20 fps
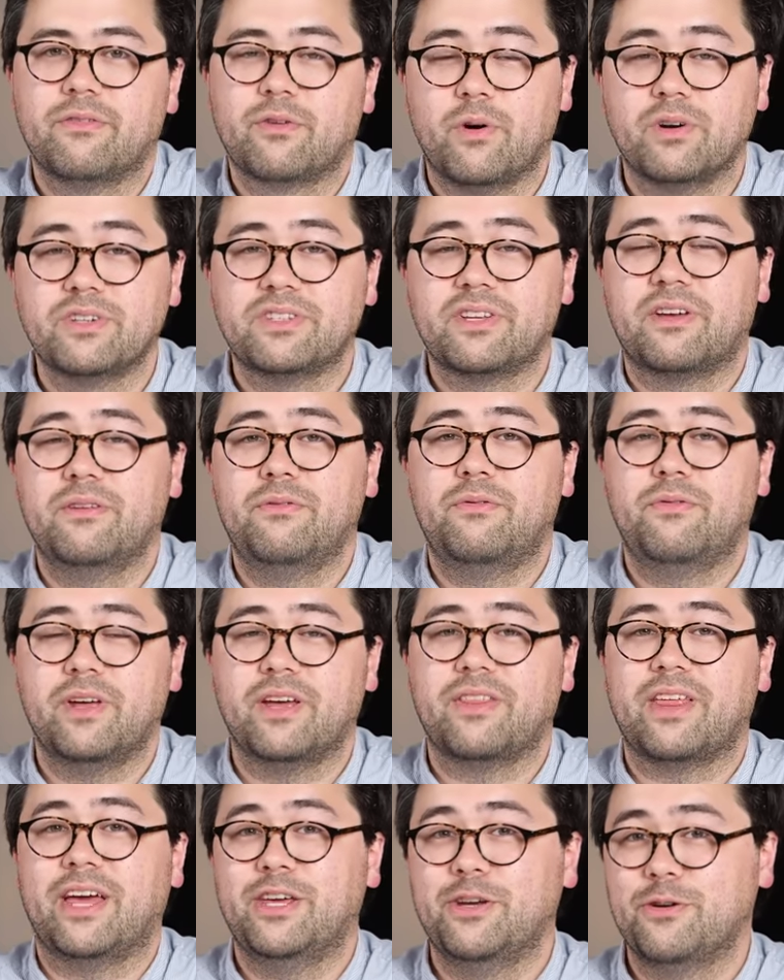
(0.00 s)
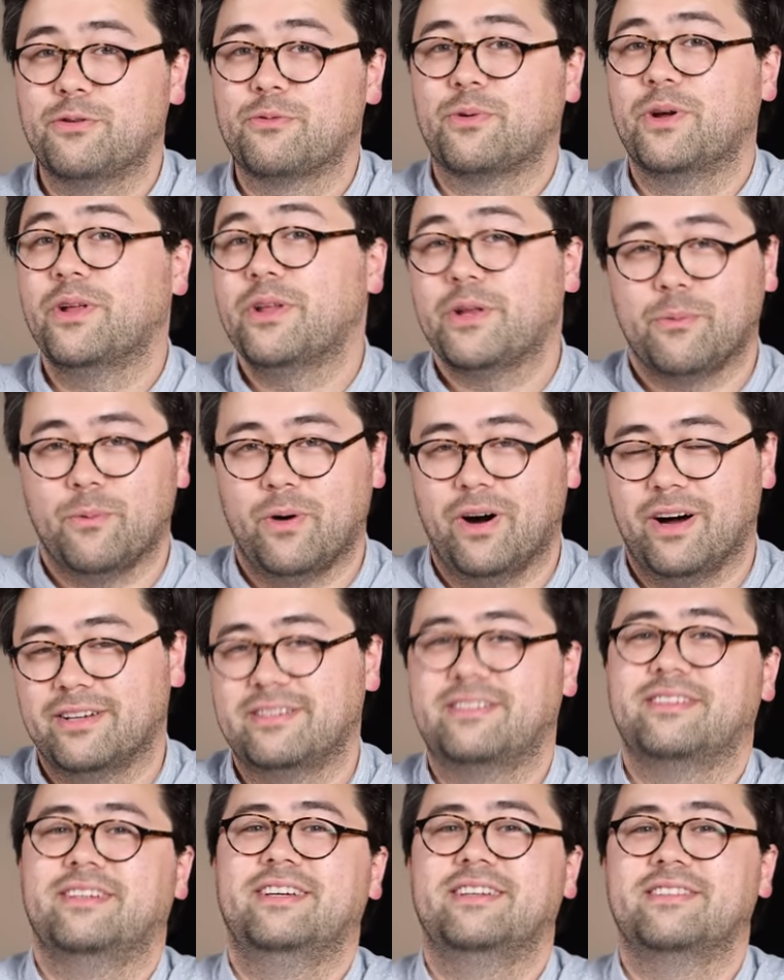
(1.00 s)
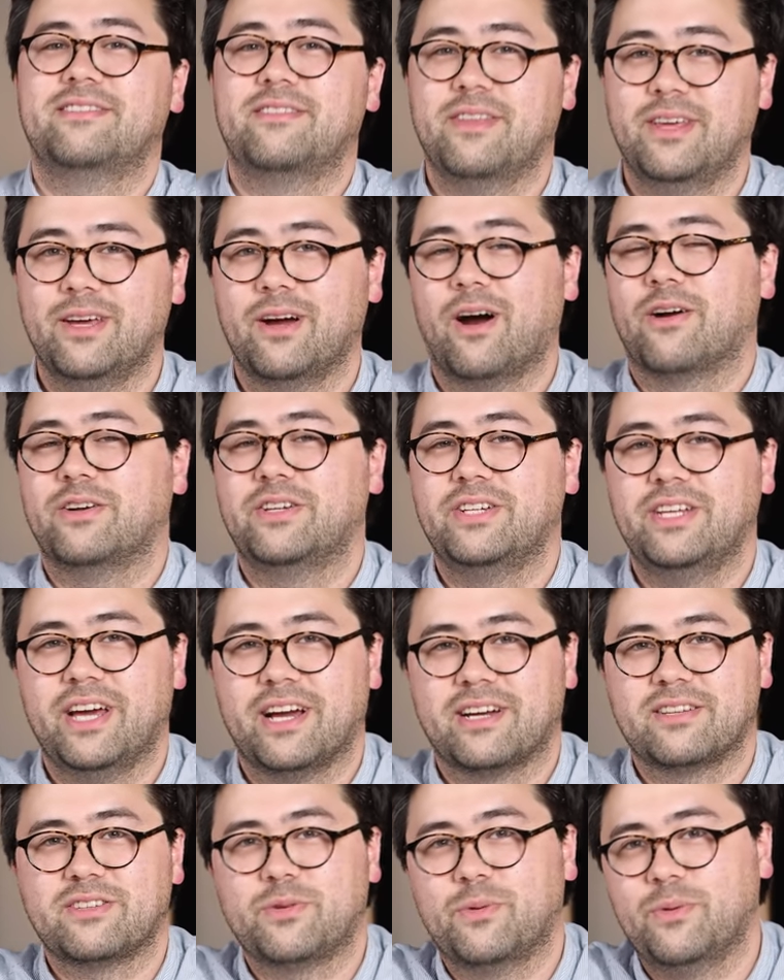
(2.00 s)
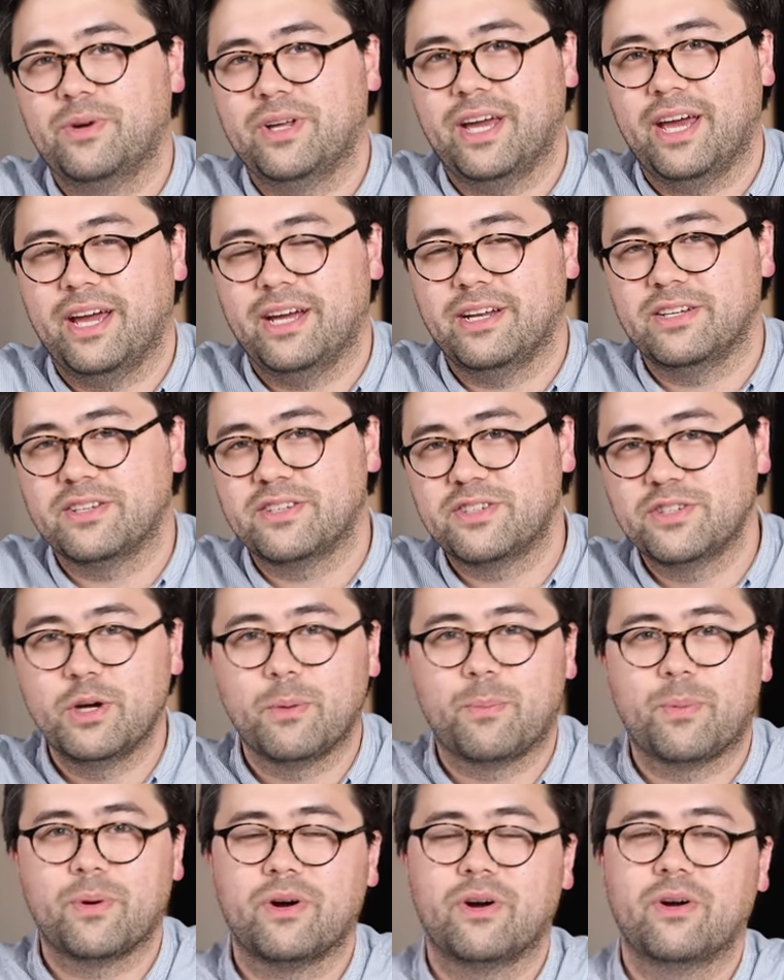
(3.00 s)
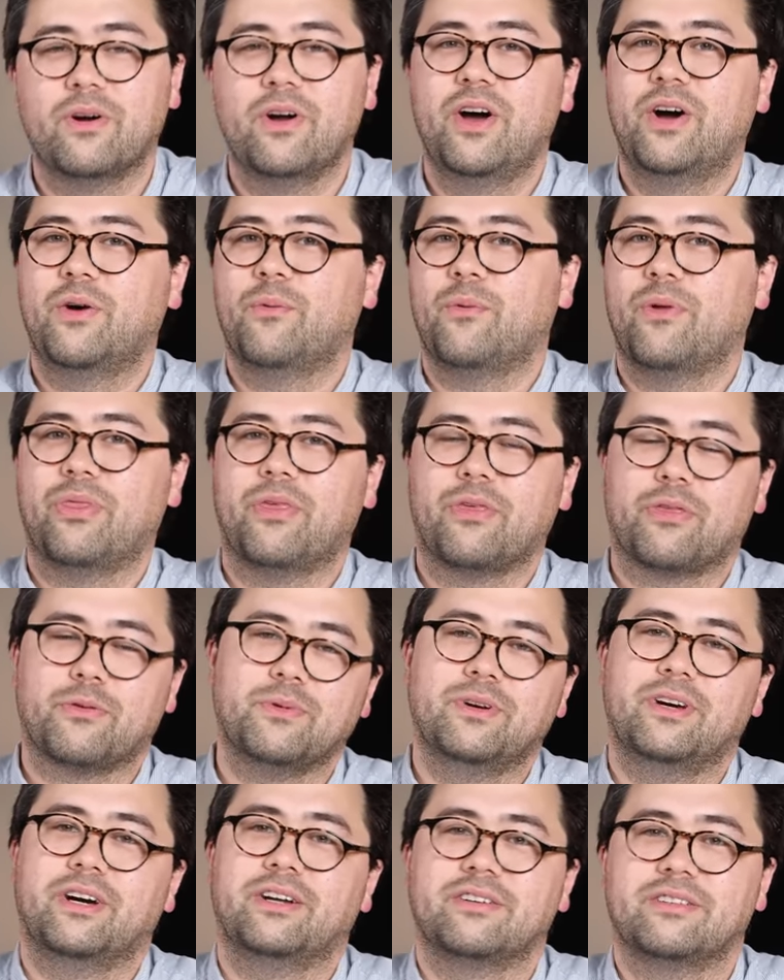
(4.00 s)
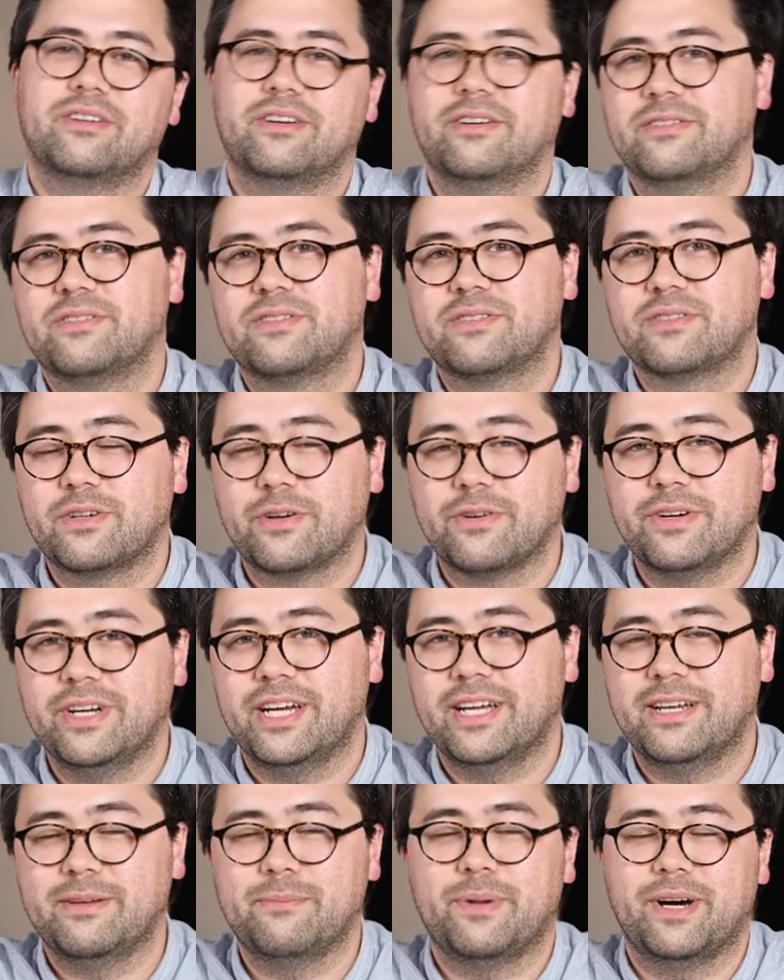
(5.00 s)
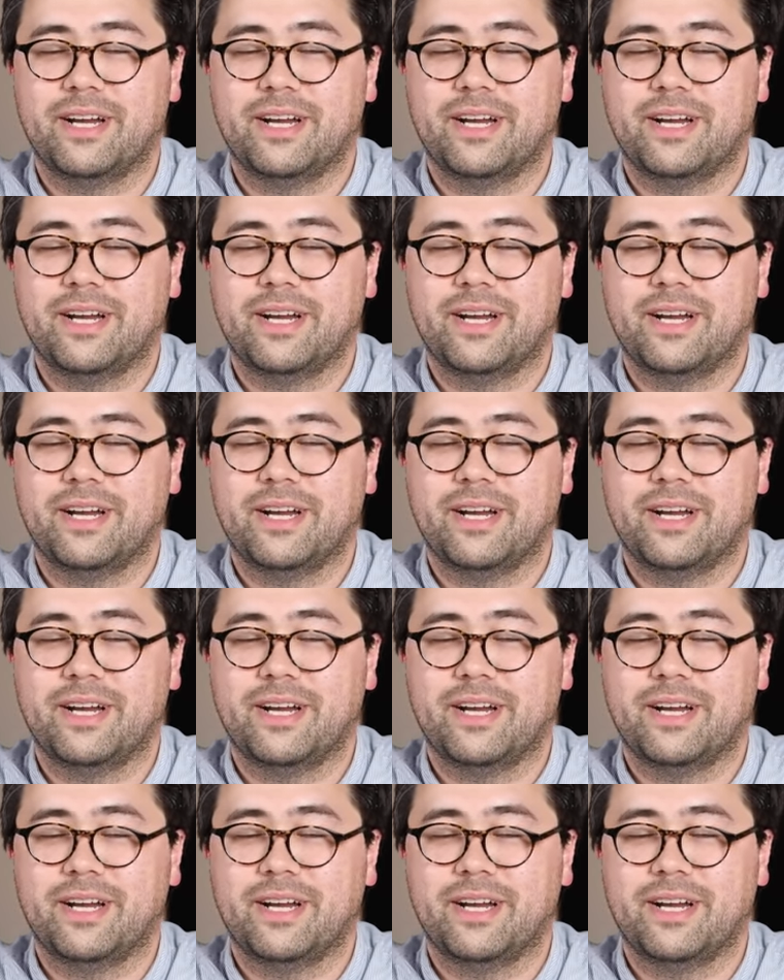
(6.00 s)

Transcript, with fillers: Of course, the config that you really want is the RTX 2080 Super with the 300 hz screen,